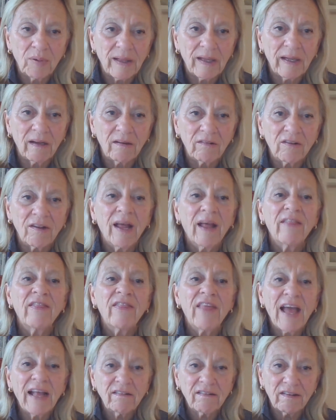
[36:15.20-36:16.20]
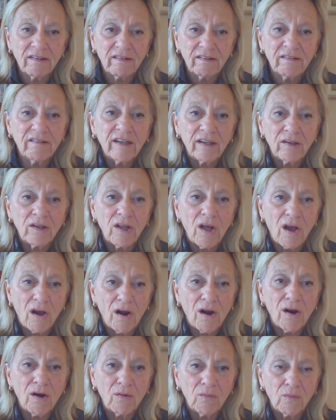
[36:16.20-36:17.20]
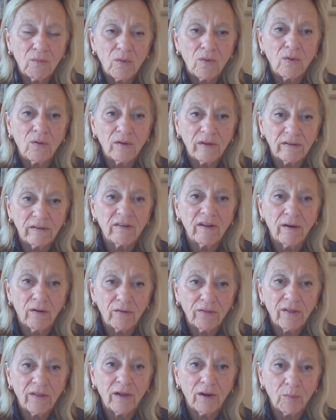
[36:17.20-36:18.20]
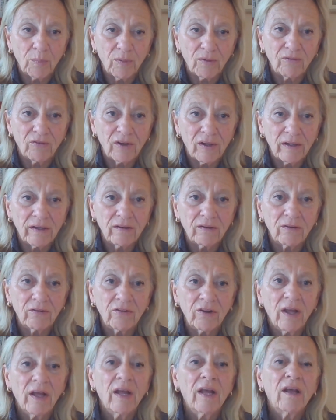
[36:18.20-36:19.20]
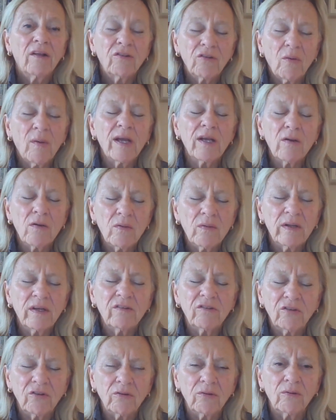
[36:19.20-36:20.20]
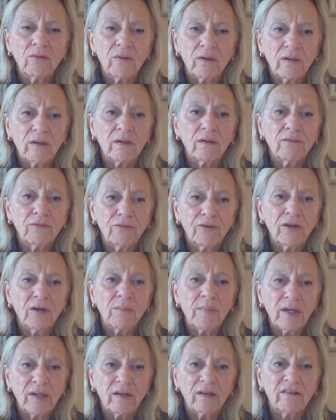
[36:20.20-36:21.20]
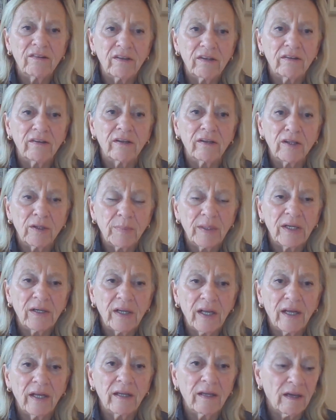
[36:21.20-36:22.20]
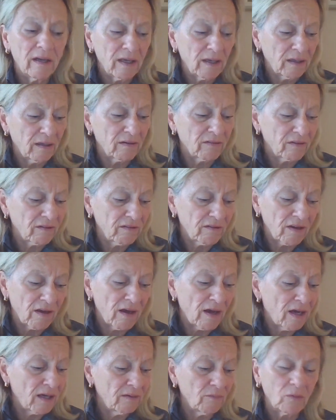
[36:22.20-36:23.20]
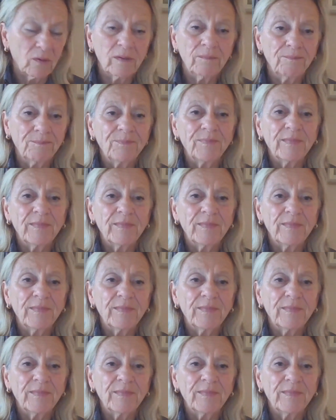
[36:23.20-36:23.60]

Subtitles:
plans. That's still our role as healthcare providers. So I go into a fair amount of detail about AI because it's a hot one.